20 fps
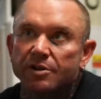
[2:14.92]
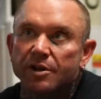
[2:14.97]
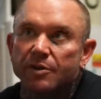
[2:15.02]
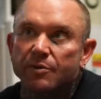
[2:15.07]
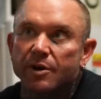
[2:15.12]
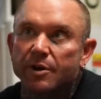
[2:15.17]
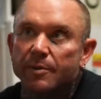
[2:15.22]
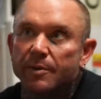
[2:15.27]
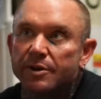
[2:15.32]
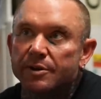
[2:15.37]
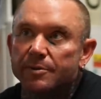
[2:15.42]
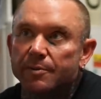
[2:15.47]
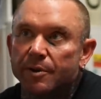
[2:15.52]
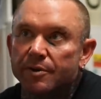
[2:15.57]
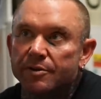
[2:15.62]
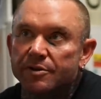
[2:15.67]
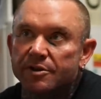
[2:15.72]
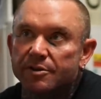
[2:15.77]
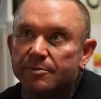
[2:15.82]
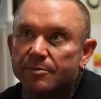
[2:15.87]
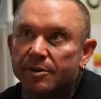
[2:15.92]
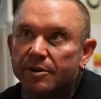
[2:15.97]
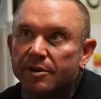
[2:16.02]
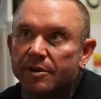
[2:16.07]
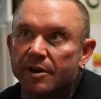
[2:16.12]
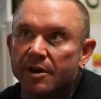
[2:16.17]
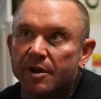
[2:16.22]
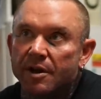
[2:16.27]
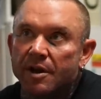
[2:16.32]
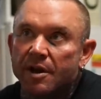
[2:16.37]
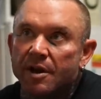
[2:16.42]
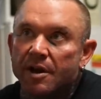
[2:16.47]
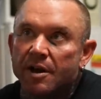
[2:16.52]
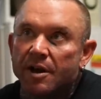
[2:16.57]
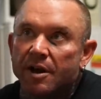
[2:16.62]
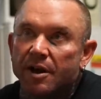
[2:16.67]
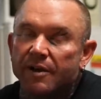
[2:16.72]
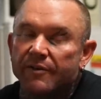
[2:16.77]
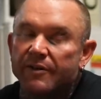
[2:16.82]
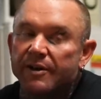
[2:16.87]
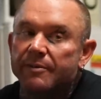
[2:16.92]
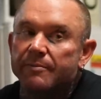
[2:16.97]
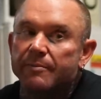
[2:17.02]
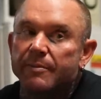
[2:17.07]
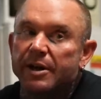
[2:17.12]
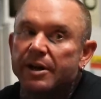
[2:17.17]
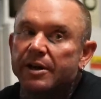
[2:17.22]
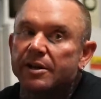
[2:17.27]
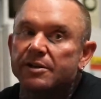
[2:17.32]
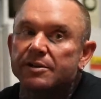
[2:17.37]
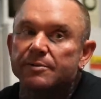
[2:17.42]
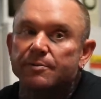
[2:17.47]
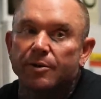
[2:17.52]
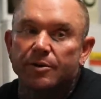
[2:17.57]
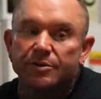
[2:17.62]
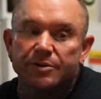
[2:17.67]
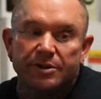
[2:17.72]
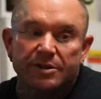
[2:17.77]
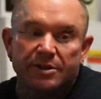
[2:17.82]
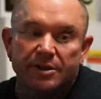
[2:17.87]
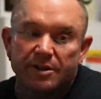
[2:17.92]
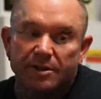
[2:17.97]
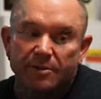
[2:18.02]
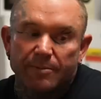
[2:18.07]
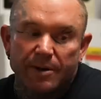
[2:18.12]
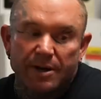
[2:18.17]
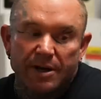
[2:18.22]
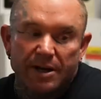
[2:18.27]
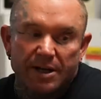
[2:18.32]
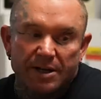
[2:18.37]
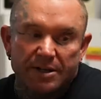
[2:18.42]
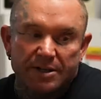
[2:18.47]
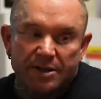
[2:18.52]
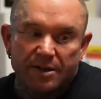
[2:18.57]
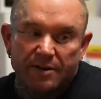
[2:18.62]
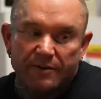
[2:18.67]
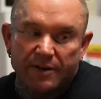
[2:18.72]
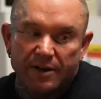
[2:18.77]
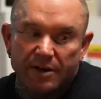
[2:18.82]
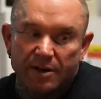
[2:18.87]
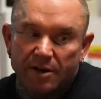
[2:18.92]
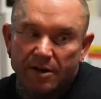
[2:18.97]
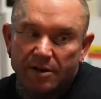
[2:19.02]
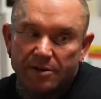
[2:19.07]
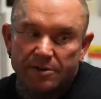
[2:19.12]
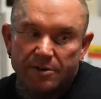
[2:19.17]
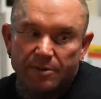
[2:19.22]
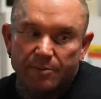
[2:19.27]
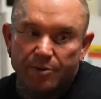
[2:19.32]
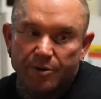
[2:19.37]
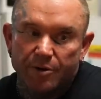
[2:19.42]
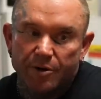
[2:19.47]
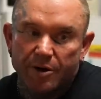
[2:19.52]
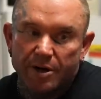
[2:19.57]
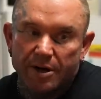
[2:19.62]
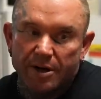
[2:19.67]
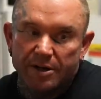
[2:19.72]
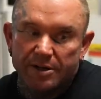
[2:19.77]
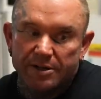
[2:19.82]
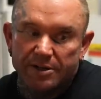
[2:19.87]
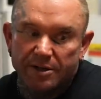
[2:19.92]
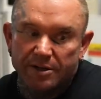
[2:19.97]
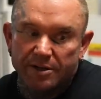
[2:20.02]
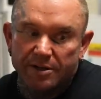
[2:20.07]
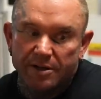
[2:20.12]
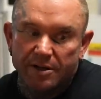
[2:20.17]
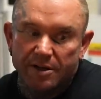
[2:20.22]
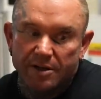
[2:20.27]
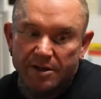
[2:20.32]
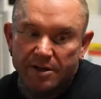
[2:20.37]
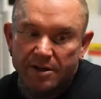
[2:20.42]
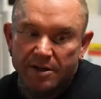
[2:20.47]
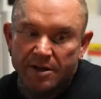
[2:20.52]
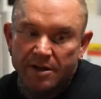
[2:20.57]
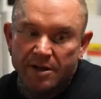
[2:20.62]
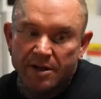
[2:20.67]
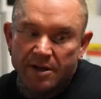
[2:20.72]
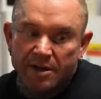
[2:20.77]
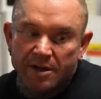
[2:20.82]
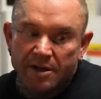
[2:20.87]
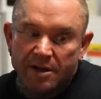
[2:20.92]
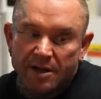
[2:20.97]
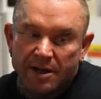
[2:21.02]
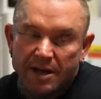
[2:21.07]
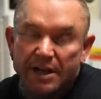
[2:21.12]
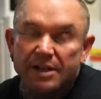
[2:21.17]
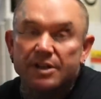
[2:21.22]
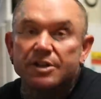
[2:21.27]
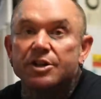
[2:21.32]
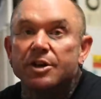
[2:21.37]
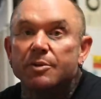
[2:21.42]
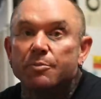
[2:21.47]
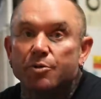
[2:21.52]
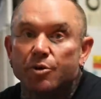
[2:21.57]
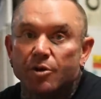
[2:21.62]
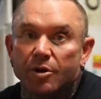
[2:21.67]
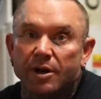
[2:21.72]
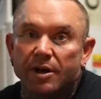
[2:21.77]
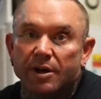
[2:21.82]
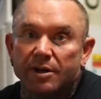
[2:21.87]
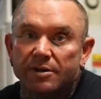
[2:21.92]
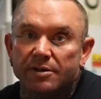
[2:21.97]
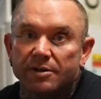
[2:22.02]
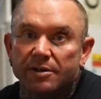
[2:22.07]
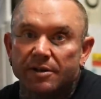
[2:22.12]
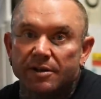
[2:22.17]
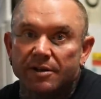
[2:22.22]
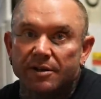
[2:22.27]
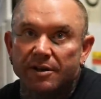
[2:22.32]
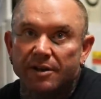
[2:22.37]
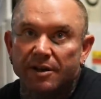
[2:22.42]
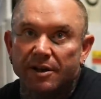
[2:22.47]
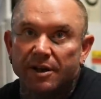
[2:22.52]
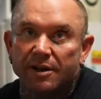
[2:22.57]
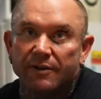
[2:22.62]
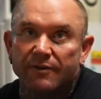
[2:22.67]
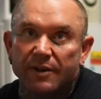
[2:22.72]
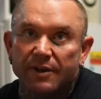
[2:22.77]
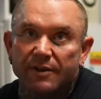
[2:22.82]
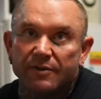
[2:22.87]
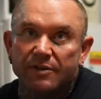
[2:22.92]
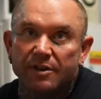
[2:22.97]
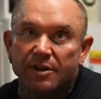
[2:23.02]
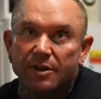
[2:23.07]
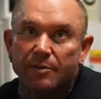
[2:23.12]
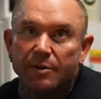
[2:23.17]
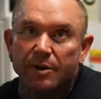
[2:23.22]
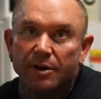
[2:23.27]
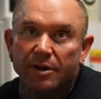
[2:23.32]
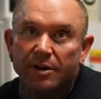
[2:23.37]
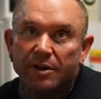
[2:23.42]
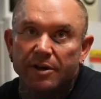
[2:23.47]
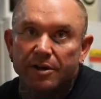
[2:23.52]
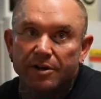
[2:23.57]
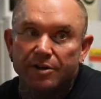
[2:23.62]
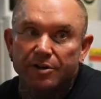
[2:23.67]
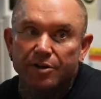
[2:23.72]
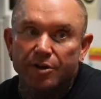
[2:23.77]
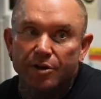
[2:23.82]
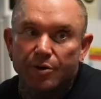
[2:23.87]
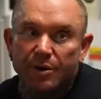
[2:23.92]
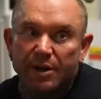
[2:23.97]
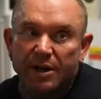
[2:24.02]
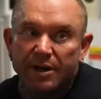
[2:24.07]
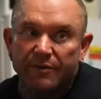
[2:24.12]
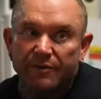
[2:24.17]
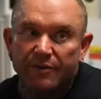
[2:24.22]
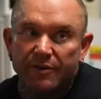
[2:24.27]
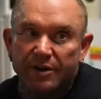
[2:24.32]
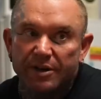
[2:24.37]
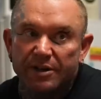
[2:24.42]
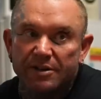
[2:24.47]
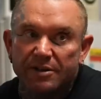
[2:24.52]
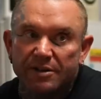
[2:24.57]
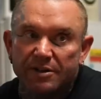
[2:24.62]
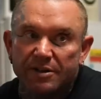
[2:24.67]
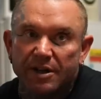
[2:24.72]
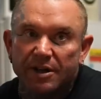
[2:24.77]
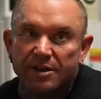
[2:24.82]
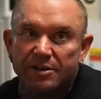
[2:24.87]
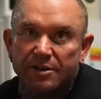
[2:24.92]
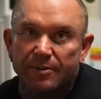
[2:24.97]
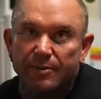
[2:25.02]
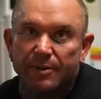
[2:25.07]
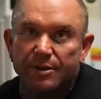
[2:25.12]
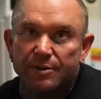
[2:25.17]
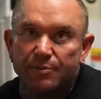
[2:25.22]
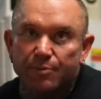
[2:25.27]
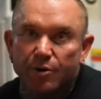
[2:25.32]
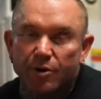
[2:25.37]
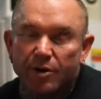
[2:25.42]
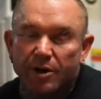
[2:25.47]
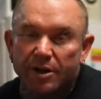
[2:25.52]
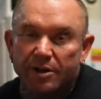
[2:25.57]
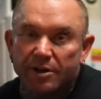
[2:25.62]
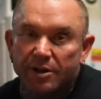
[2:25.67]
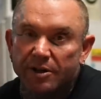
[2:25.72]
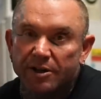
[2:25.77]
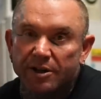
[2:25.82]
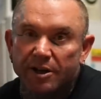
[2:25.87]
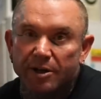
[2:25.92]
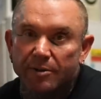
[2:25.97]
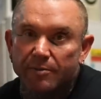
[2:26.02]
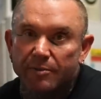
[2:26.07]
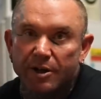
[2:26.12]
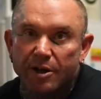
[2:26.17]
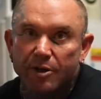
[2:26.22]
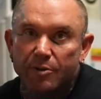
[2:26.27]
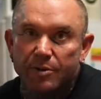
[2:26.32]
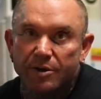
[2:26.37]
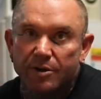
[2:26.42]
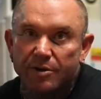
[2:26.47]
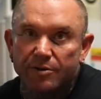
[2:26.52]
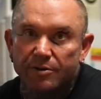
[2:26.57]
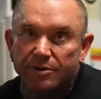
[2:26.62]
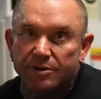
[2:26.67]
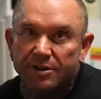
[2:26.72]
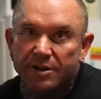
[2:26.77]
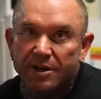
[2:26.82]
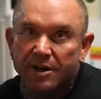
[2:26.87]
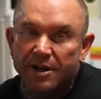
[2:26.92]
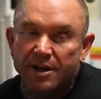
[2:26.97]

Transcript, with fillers: they're one of my sponsors, but I've had many sponsors in the past that have had lots of products and and shit products. And if they said to me, Lee, can you do an ad for this and say it's the best product? I tell them no because